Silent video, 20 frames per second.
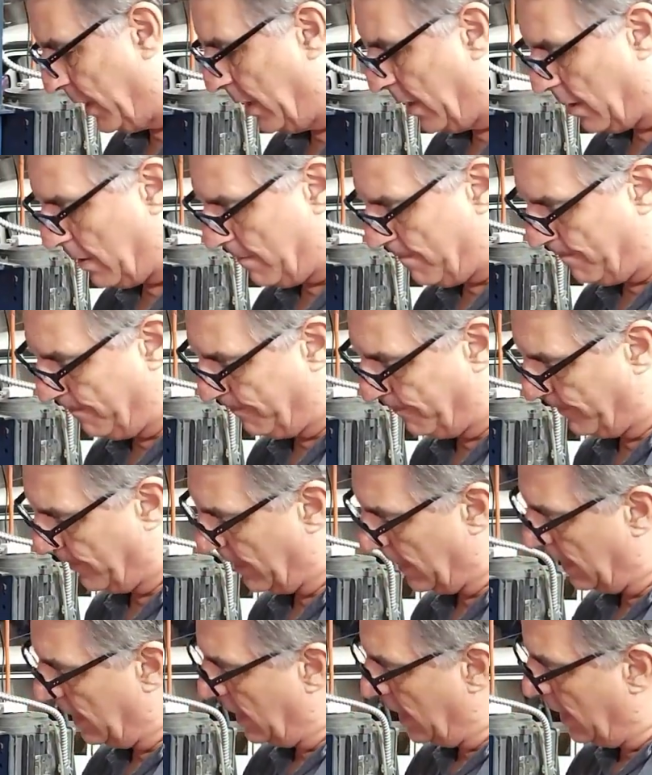here,
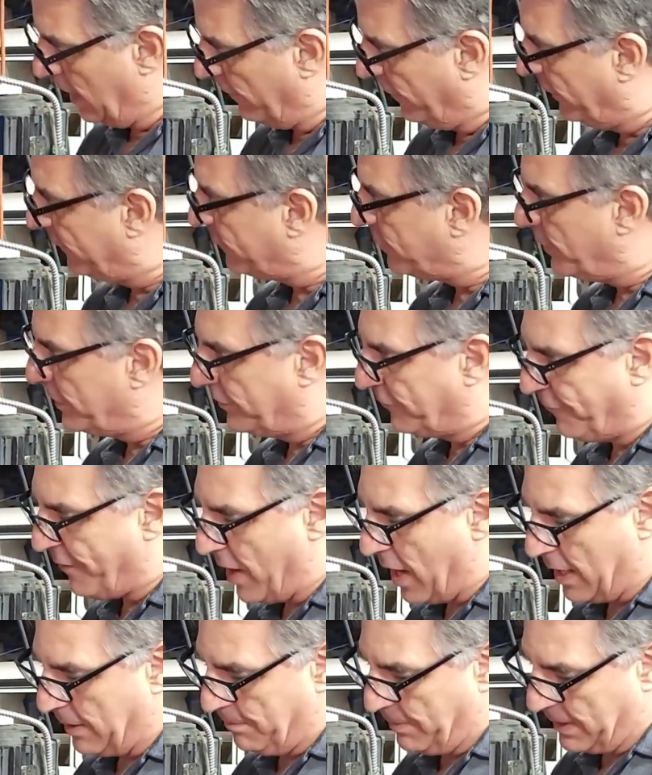this one's
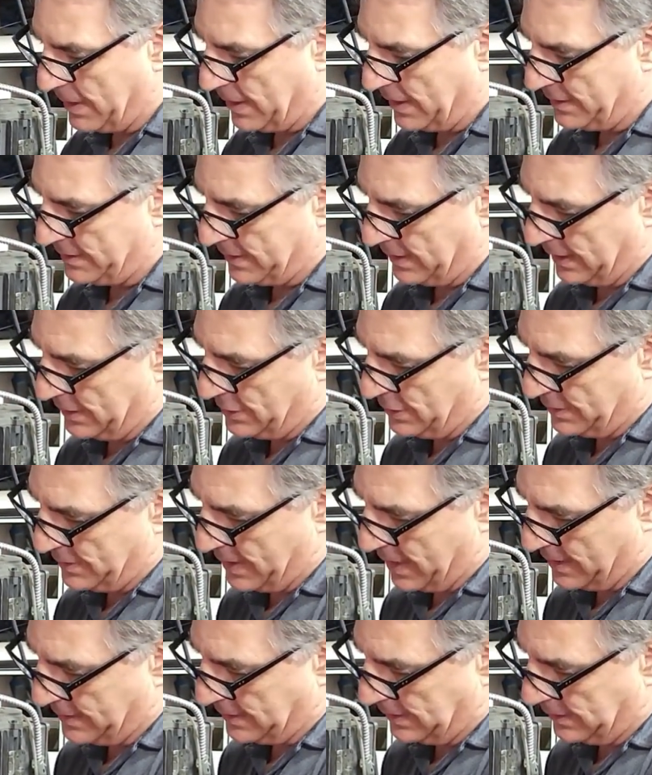fine because it just
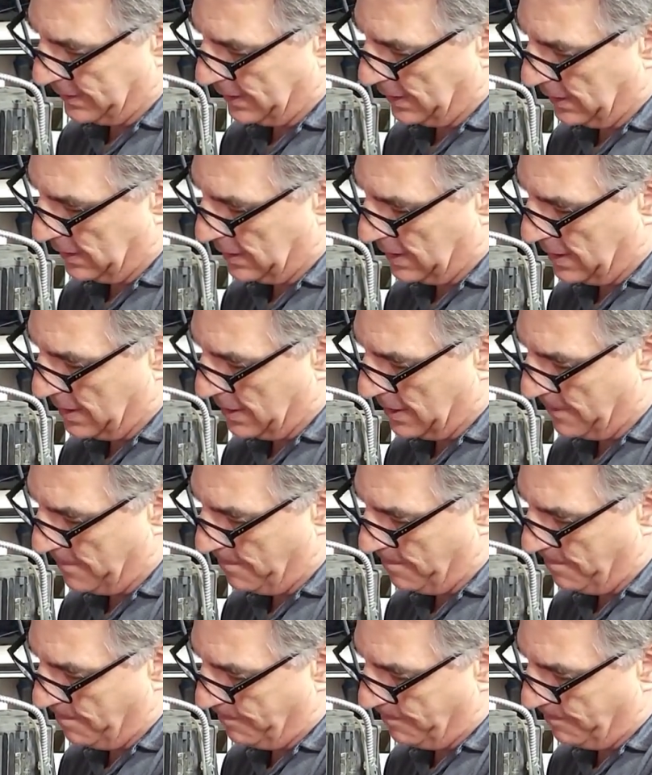has a little